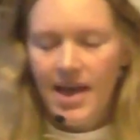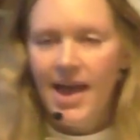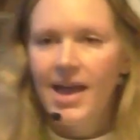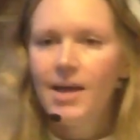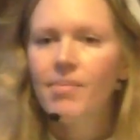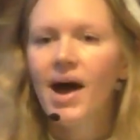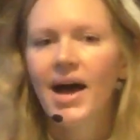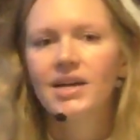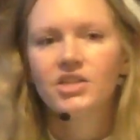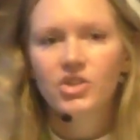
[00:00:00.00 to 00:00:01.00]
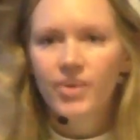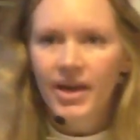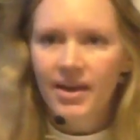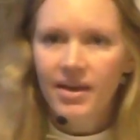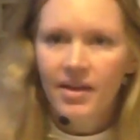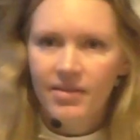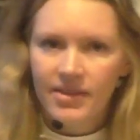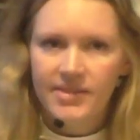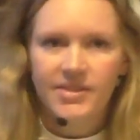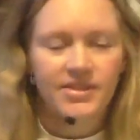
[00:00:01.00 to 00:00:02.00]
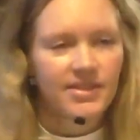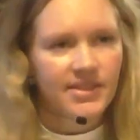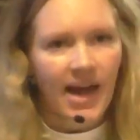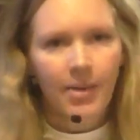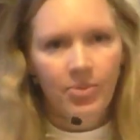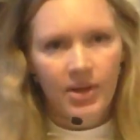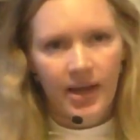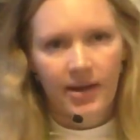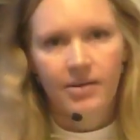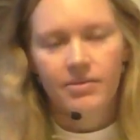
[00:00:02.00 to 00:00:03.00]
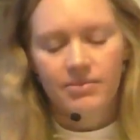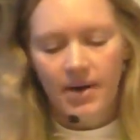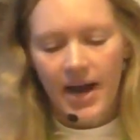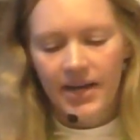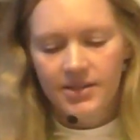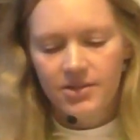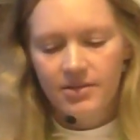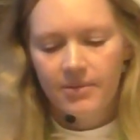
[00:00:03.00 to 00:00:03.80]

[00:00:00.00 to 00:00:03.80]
Am I doing this discipling right?